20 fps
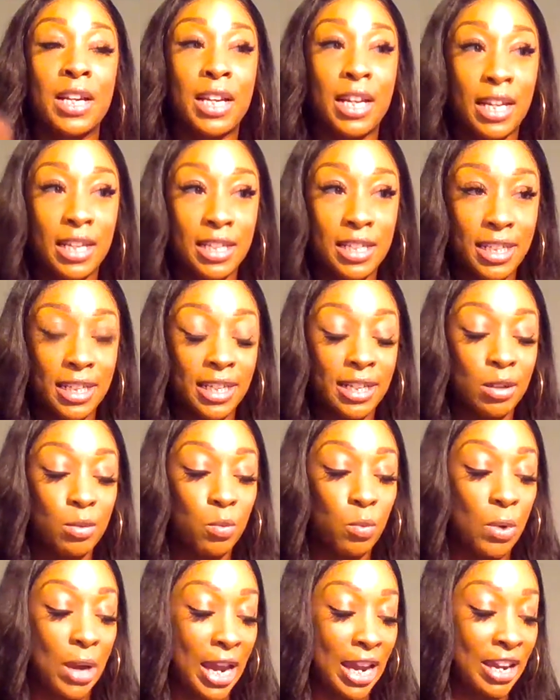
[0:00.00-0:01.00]
Indian
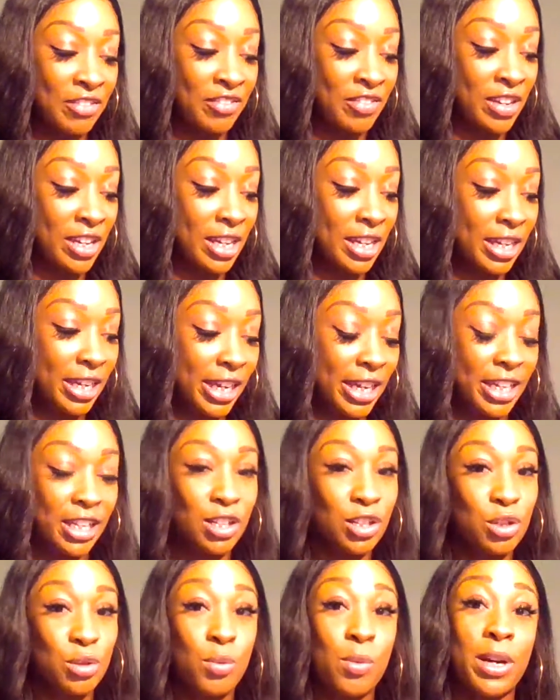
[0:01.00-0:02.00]
Wavy in
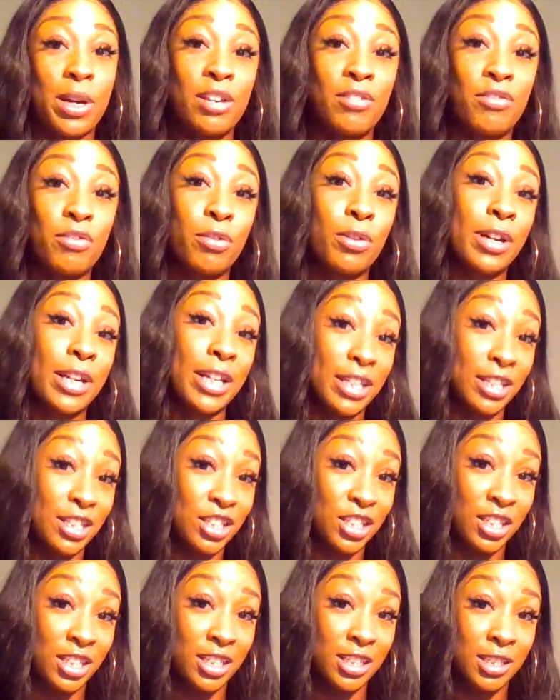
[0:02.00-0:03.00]
24
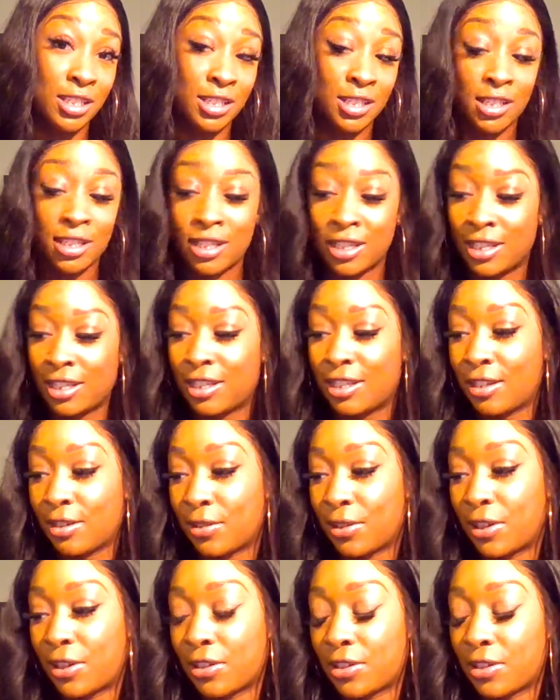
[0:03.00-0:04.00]
inches. So
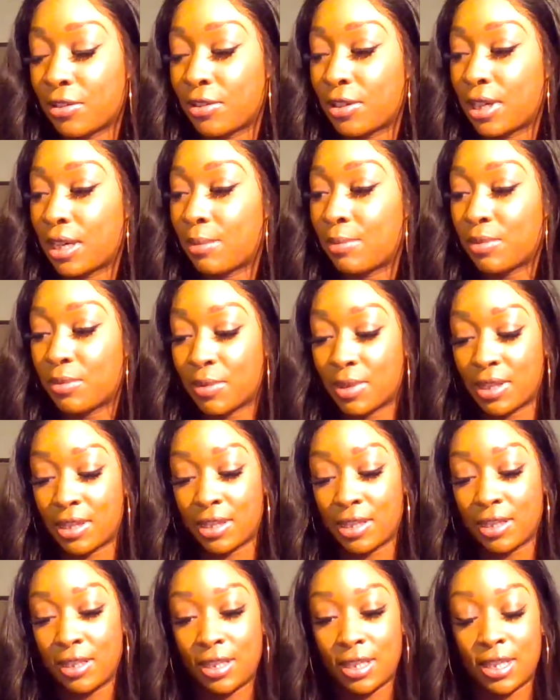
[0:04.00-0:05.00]
it also comes with
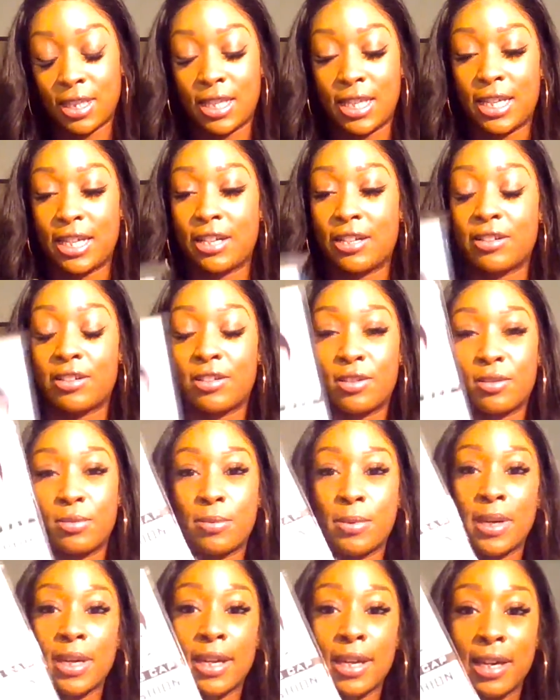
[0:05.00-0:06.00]
this in there. It's a
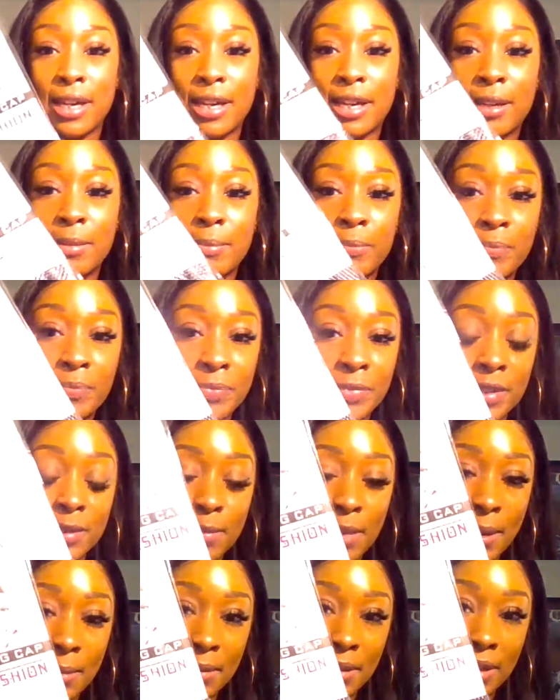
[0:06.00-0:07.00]
wig cap. It's
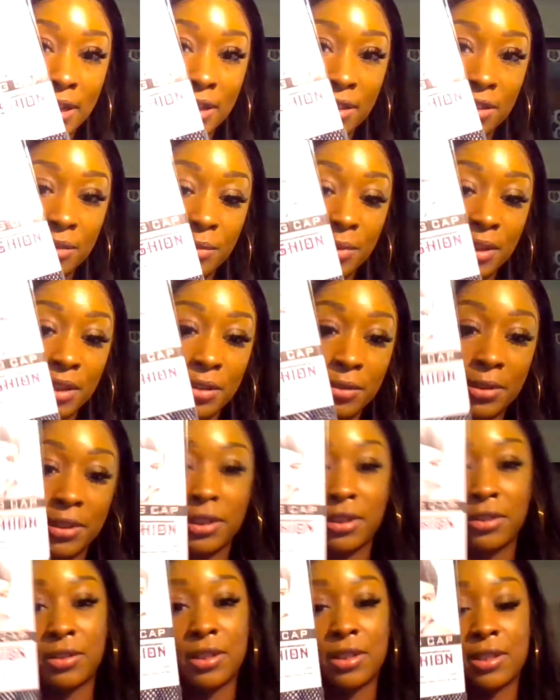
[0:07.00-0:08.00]
probably not the one you want to
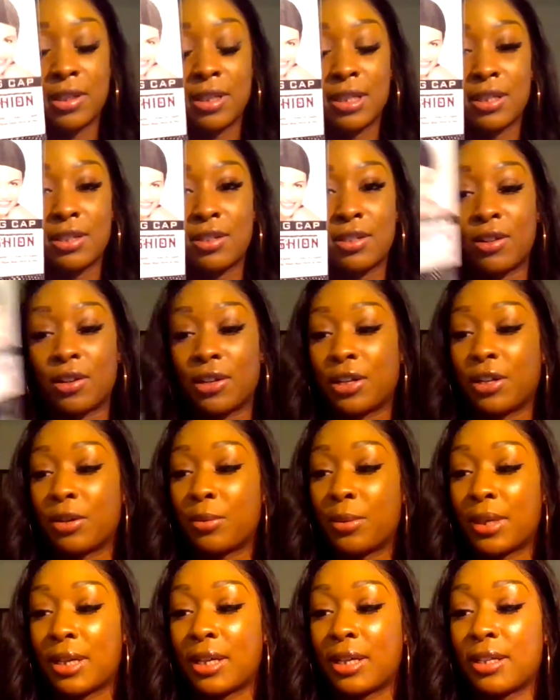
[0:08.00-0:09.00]
use to install your
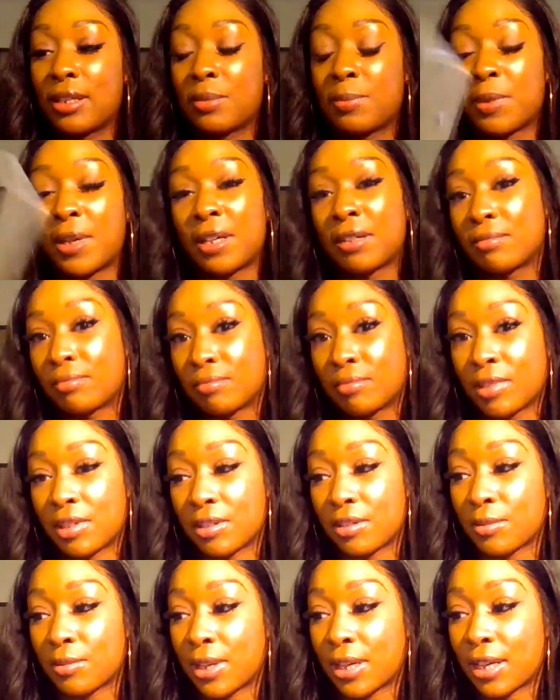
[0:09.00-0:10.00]
wigs, but
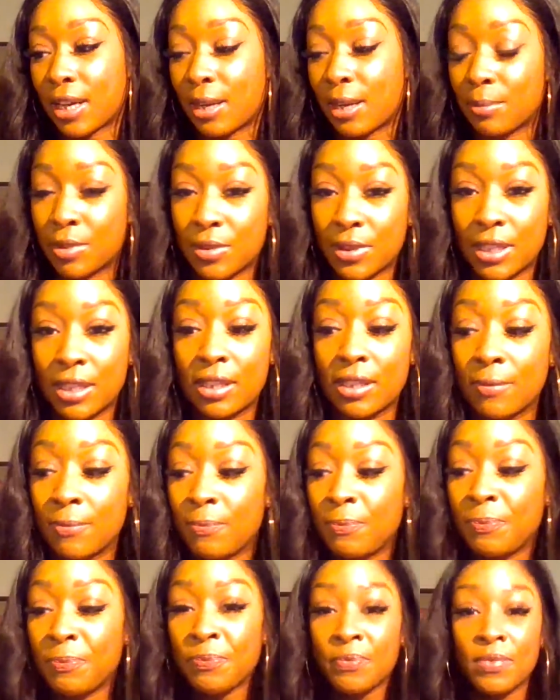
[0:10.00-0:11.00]
this is what it comes with.
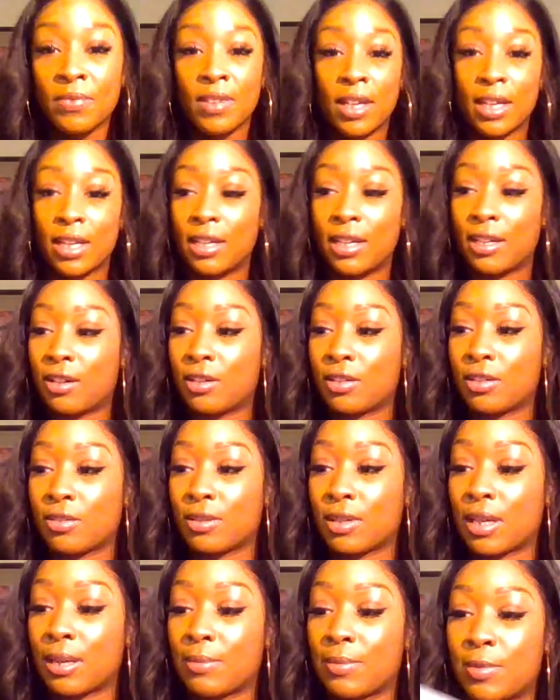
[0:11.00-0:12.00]
And it also
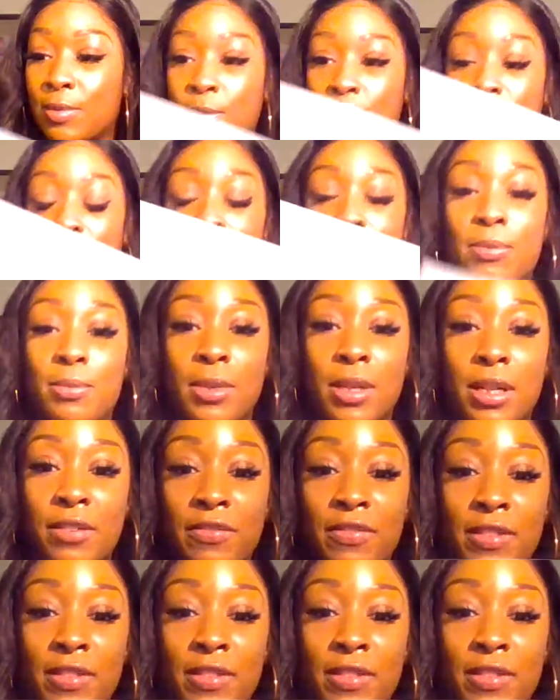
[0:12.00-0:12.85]
comes with one of